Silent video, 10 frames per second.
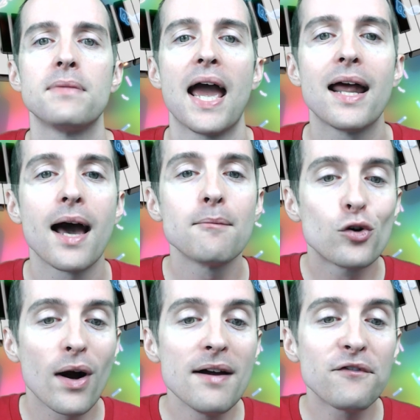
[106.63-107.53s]
And I'm
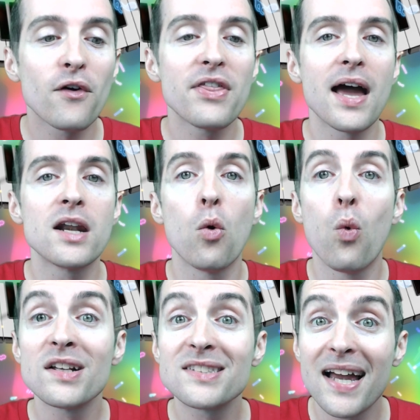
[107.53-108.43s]
grateful then,
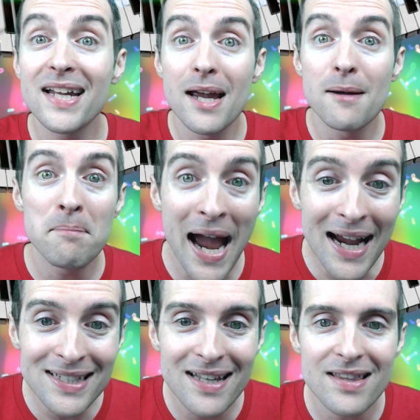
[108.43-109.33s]
once I came
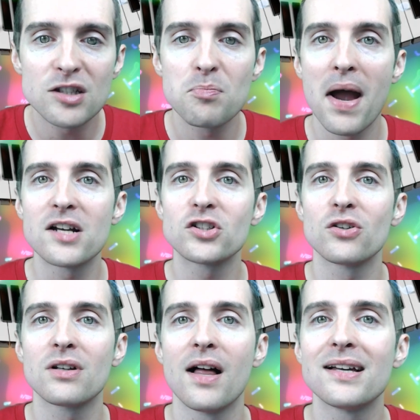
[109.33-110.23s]
back to this
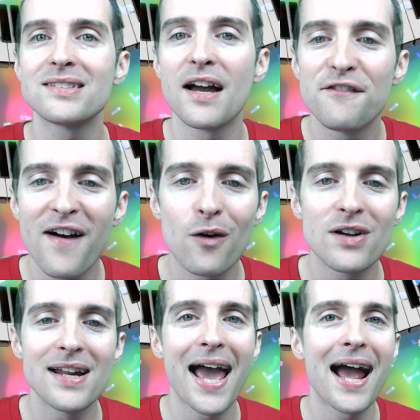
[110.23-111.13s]
masterclass, I found
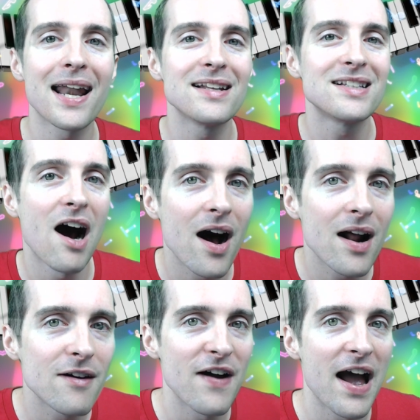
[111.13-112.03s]
it had a
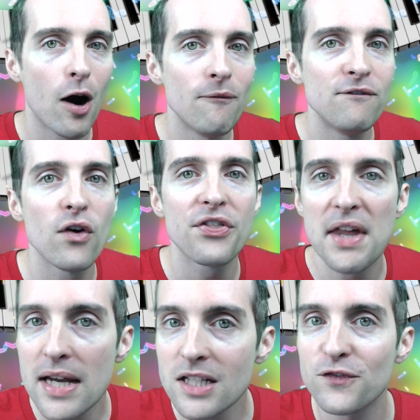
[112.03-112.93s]
ton of helpful
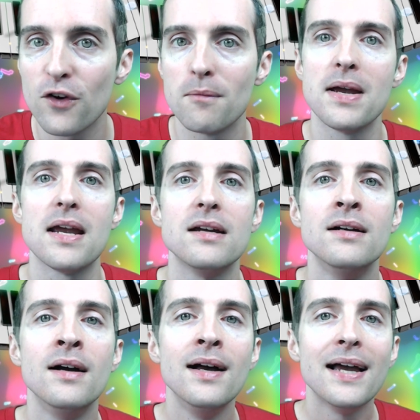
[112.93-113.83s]
things for me
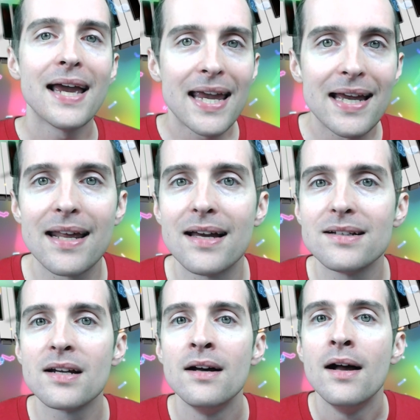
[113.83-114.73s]
in
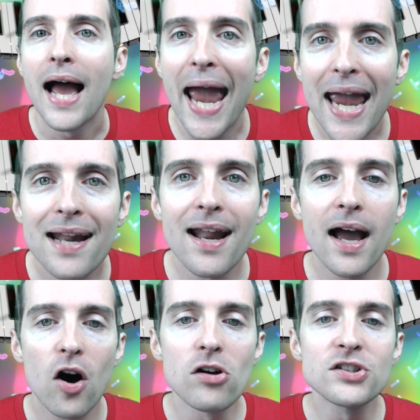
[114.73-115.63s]
it. And I
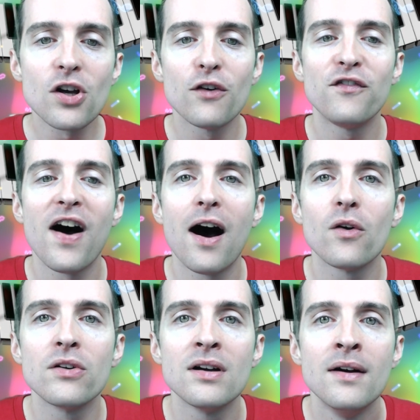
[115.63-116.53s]
also
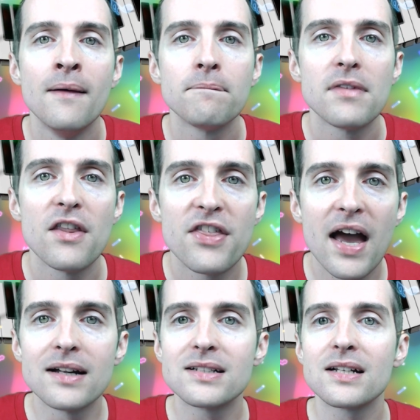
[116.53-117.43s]
found
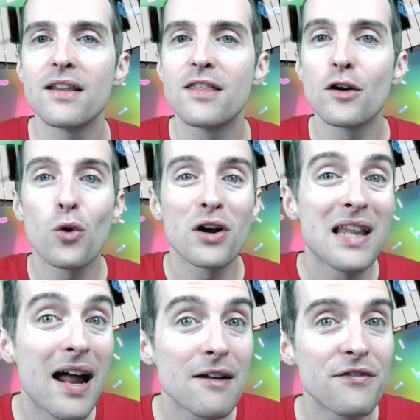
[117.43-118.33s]
that there were a
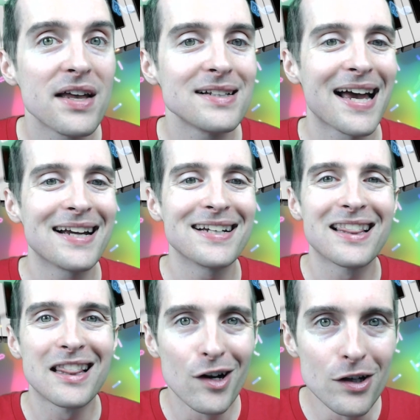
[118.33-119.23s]
lot of things I could
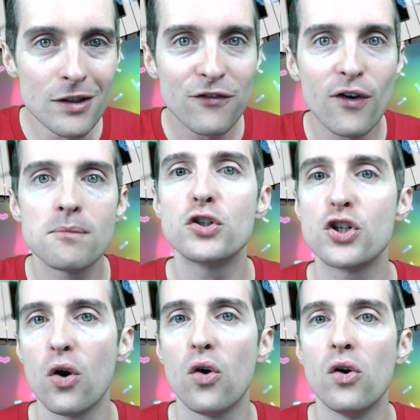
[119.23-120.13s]
learn from
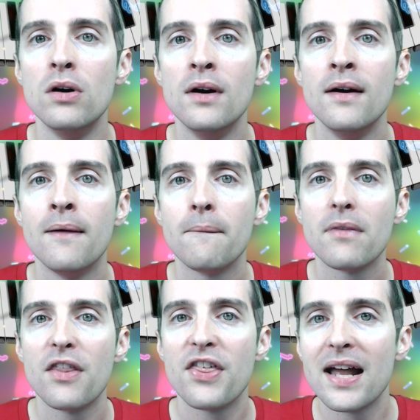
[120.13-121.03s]
Joel
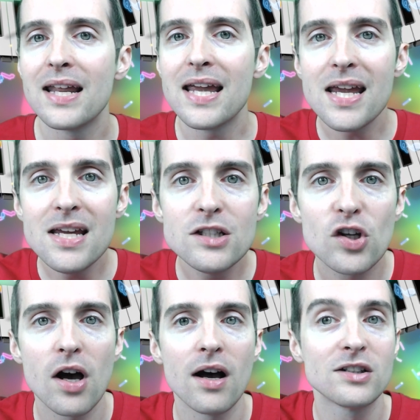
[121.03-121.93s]
that
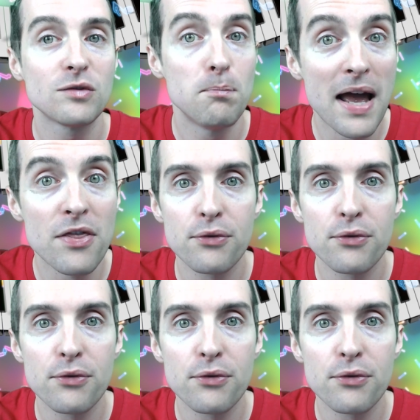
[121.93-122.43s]
he's been